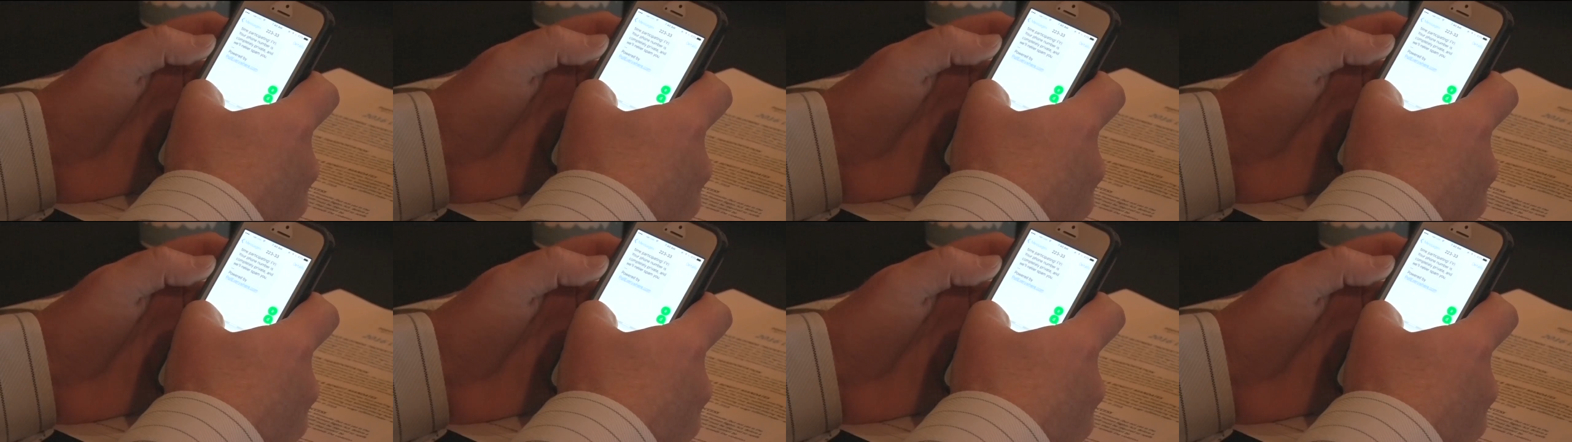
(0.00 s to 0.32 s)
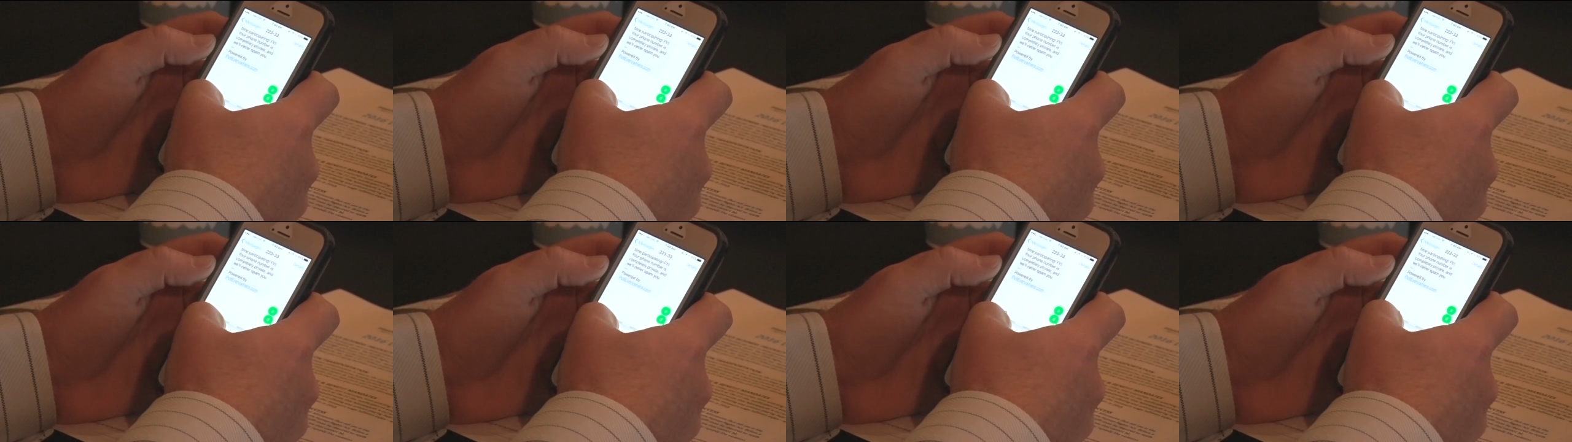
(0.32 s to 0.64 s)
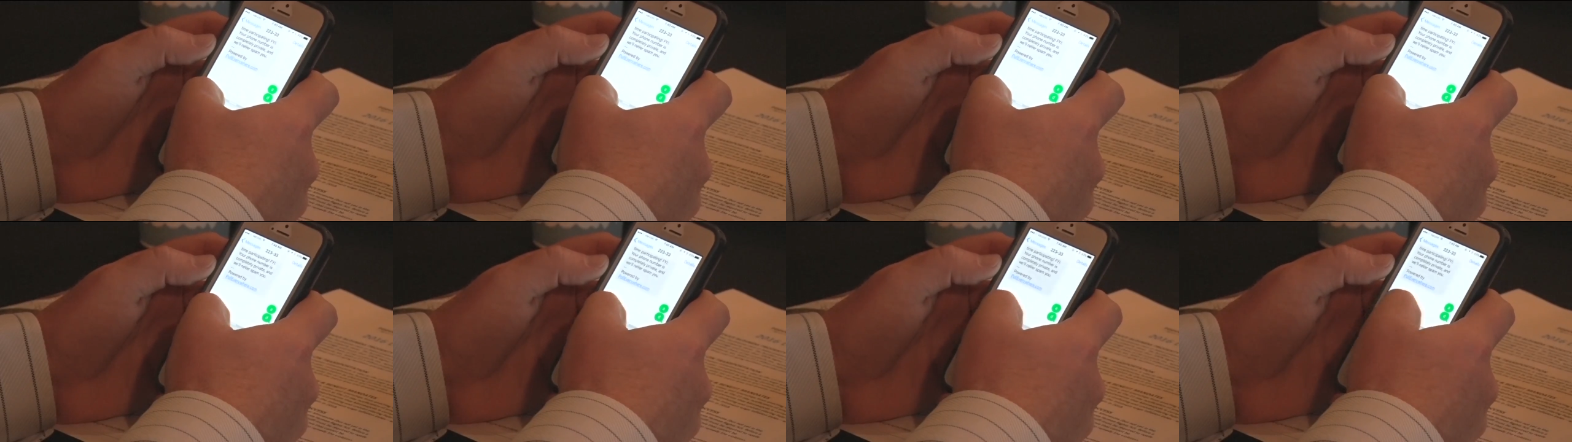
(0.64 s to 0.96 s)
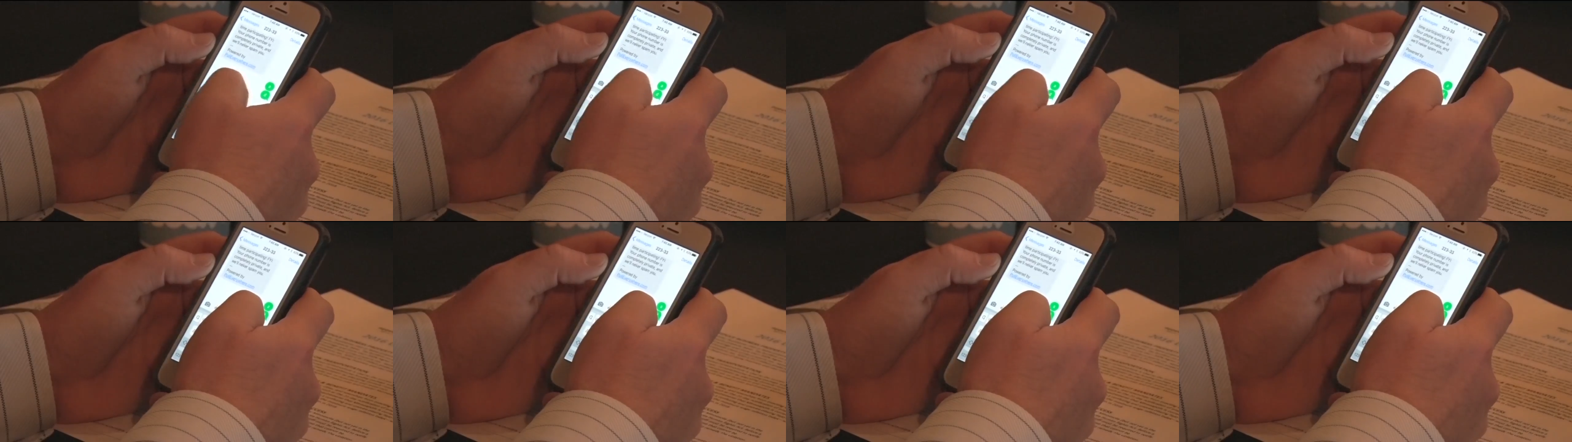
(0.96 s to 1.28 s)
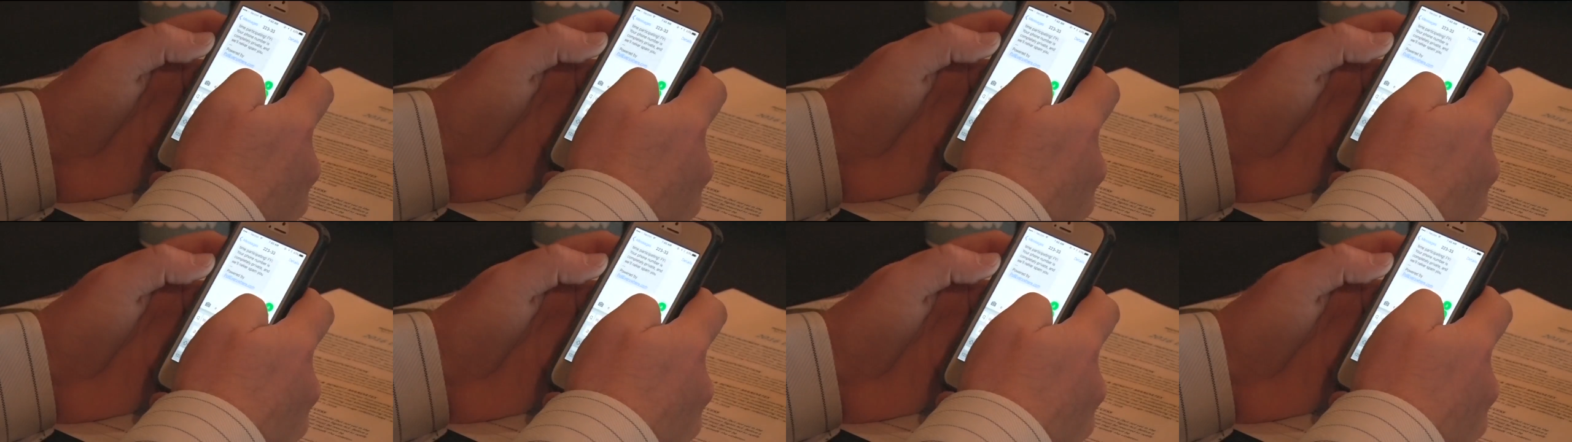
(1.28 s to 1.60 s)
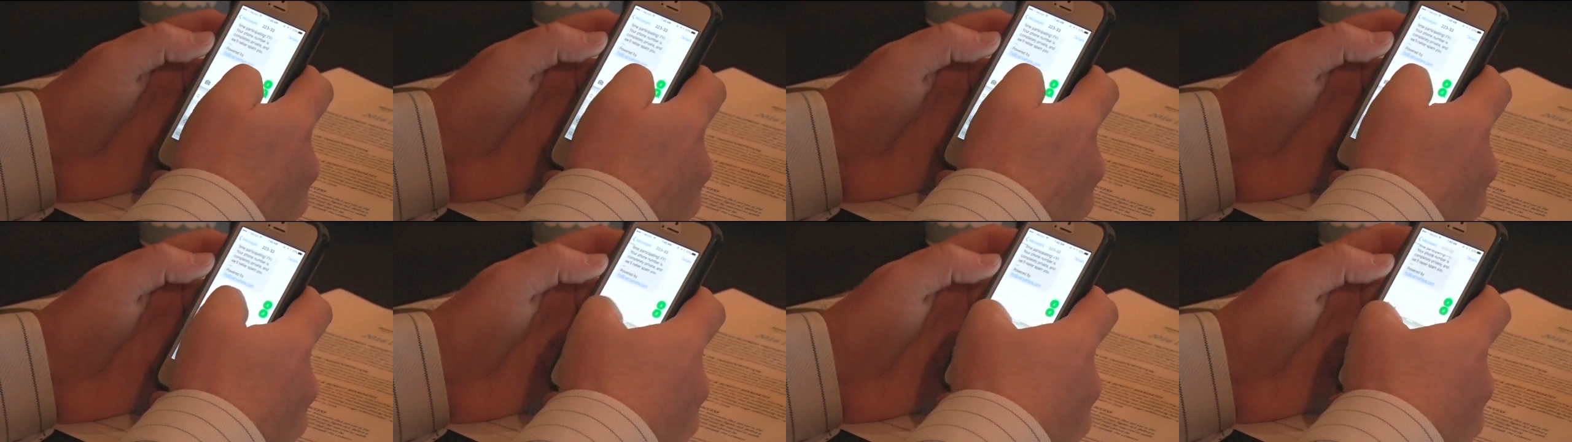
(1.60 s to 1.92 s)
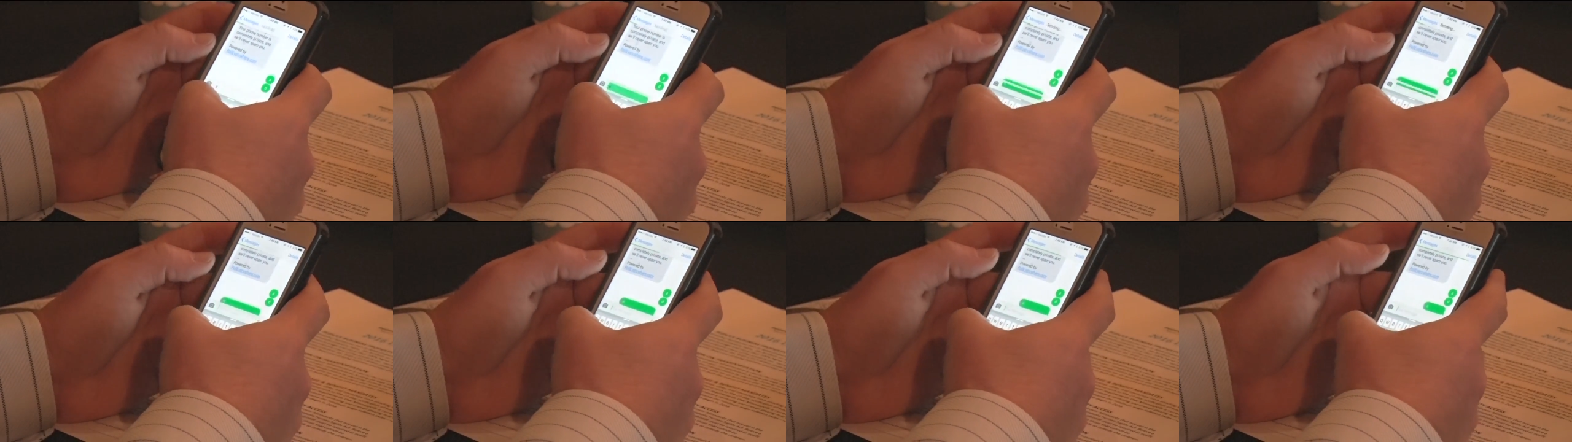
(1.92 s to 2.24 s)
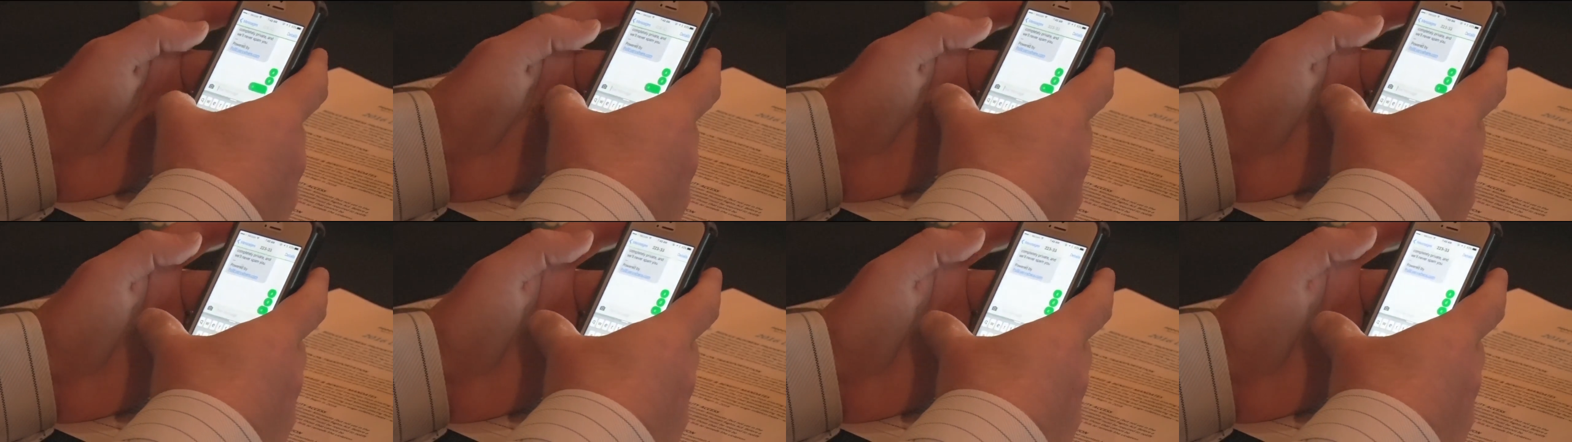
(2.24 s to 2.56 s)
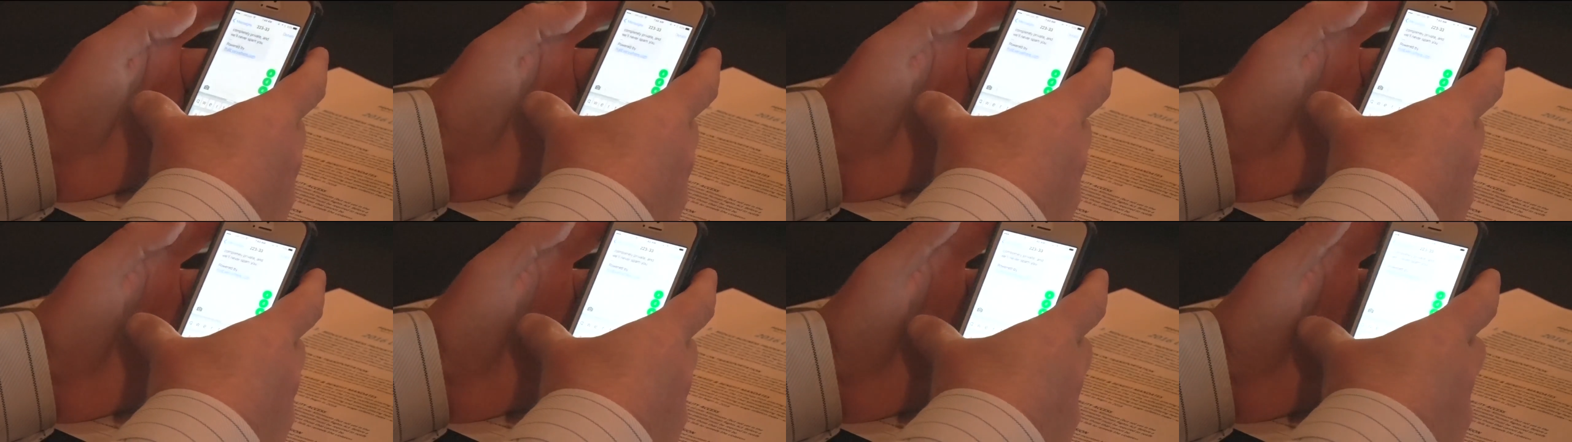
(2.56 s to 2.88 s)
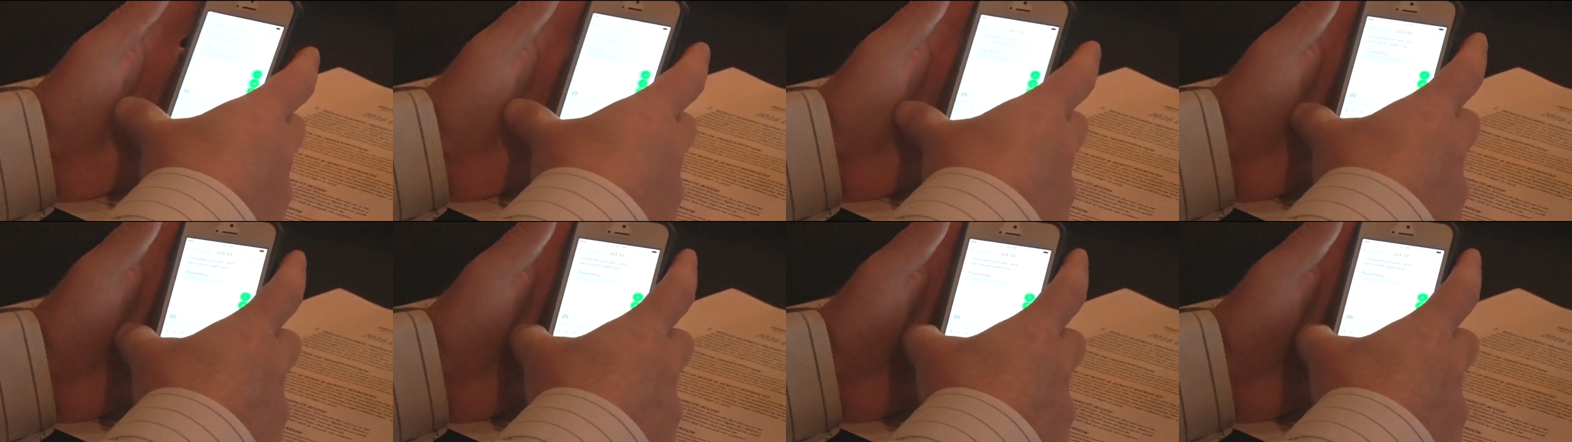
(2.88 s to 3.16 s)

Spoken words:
Nobody's mouth can be seen.